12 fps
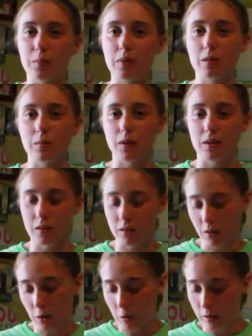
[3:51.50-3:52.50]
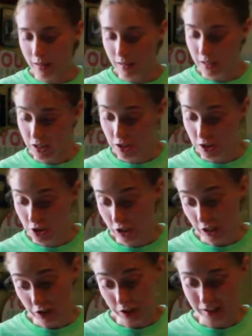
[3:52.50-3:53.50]
Peanut butter, according to
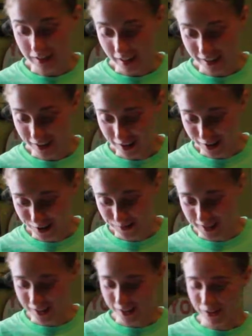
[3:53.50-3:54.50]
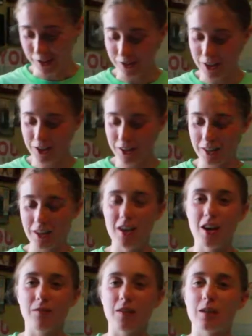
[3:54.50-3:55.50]
cheatsheet.com, is also rich in
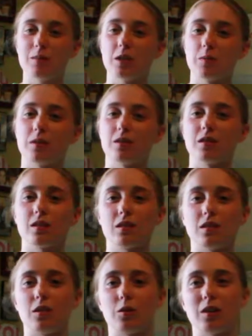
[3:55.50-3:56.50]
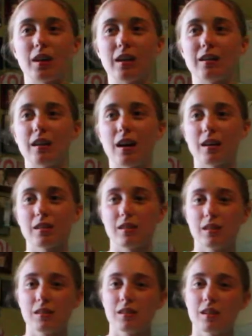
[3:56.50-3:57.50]
vitamins, minerals, along with
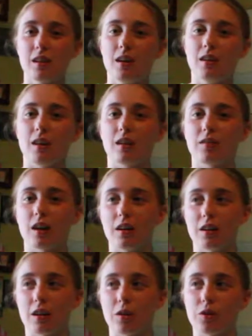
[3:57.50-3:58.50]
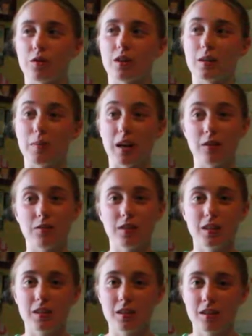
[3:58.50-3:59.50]
antioxidants. I've kind of gone over the
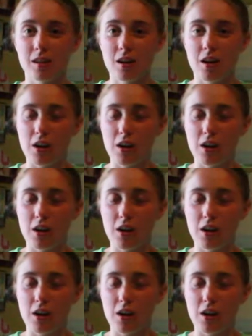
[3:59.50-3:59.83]
benefits